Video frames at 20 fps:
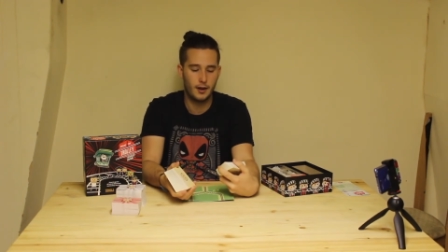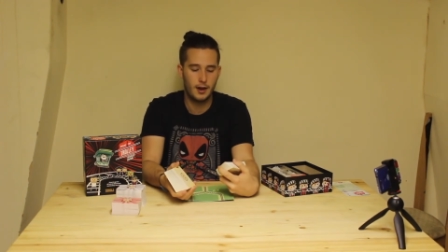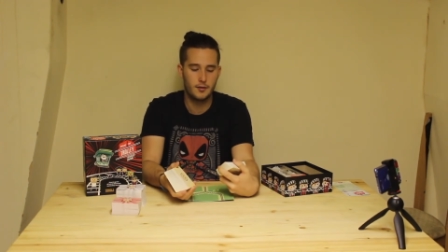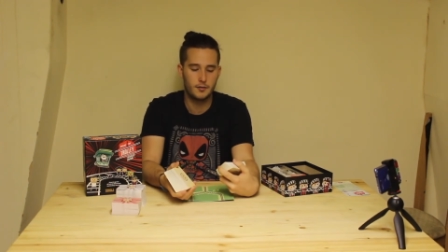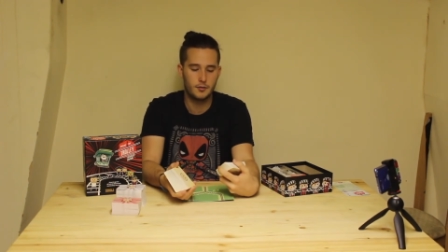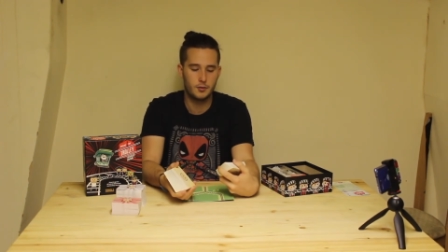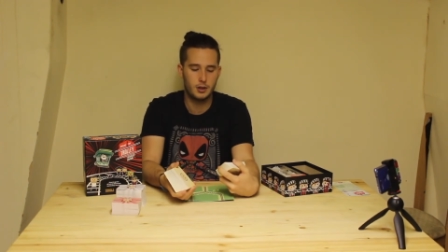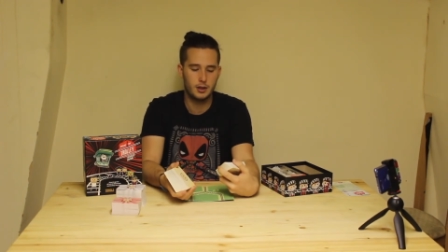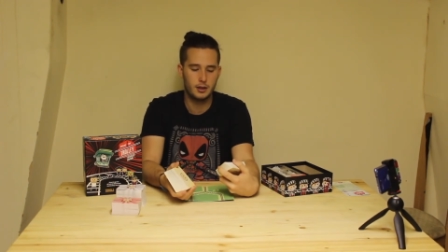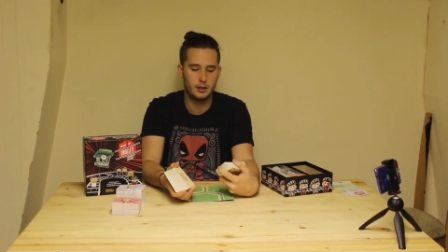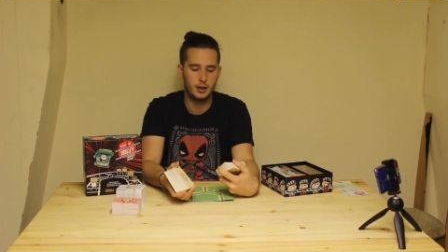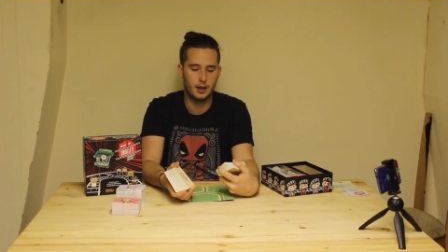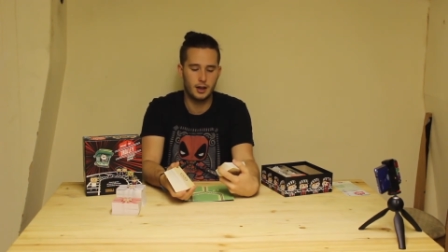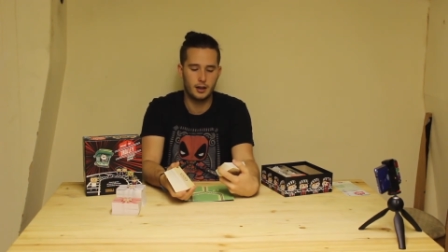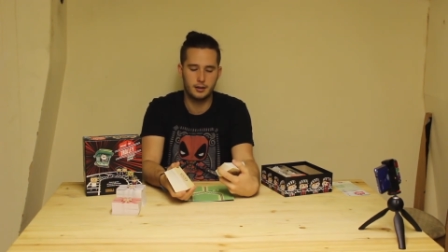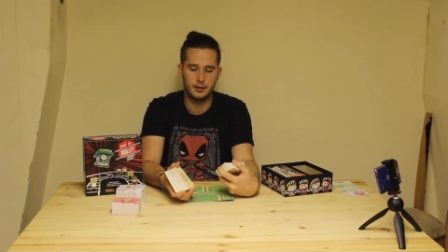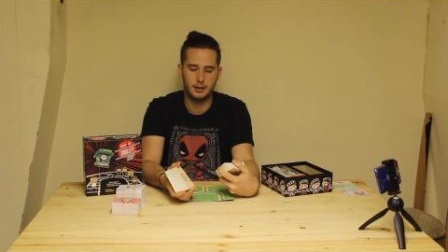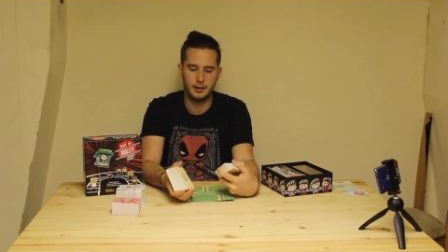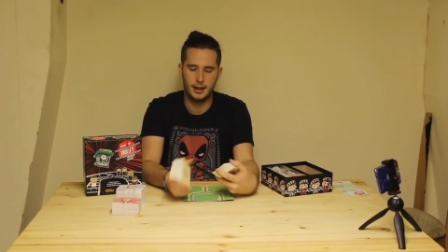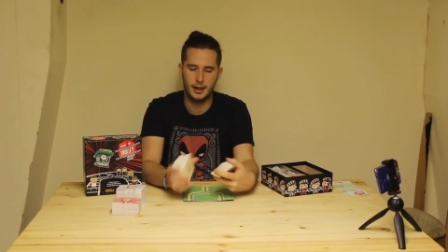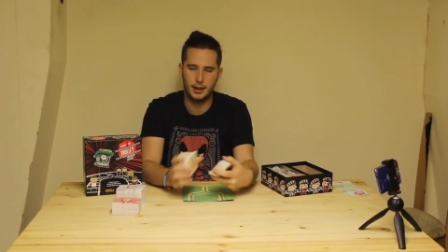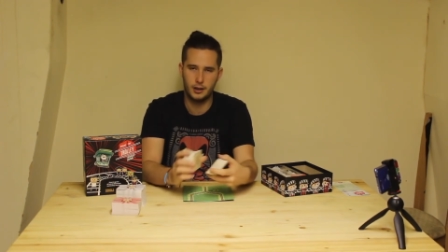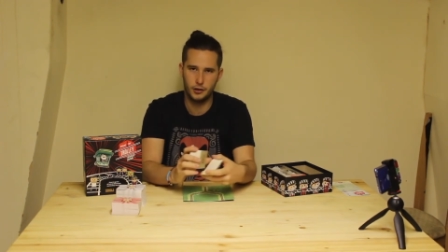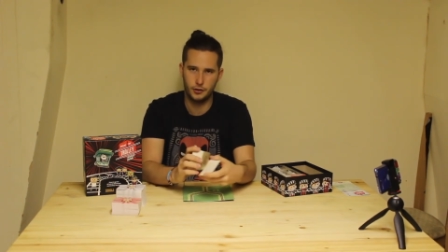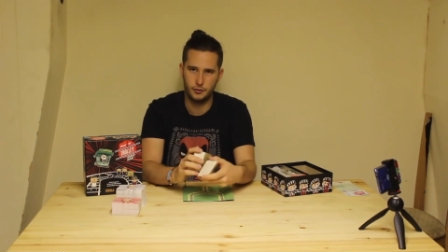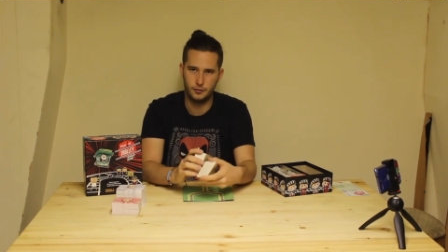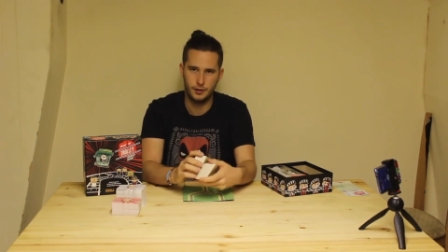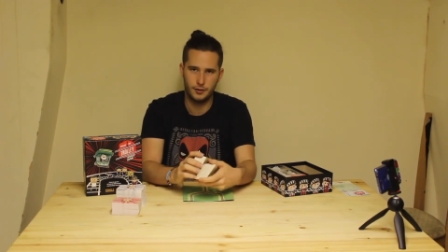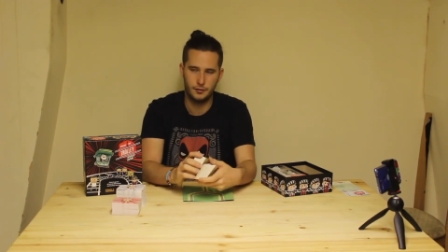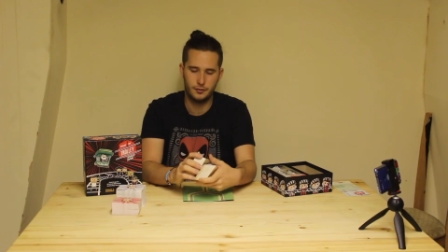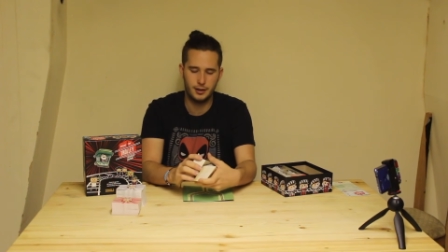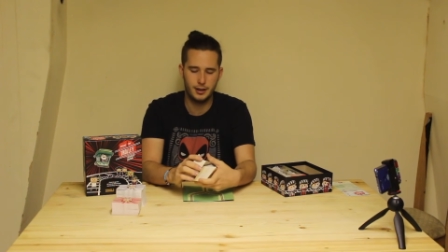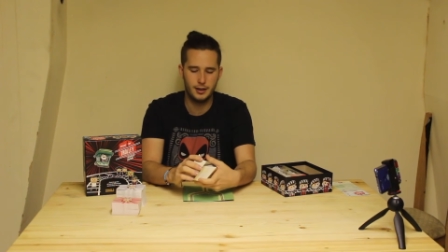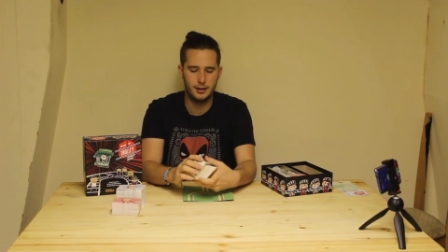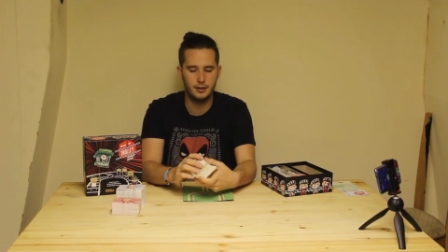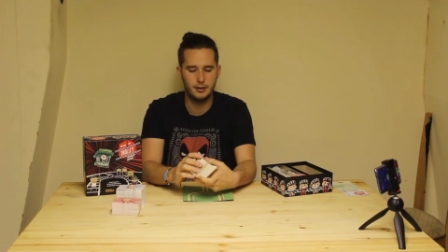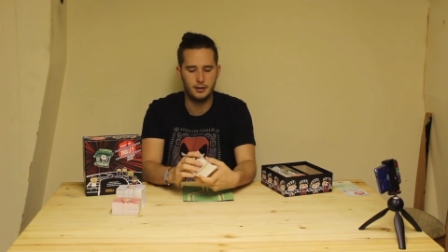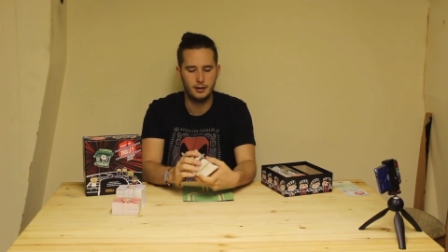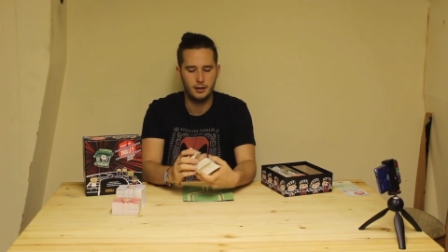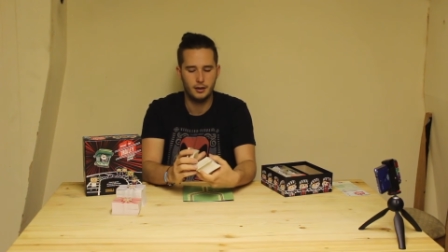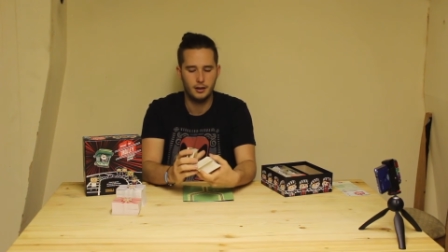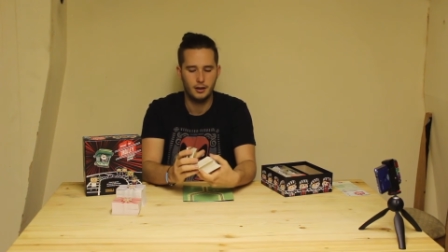Everyone under the age of 15,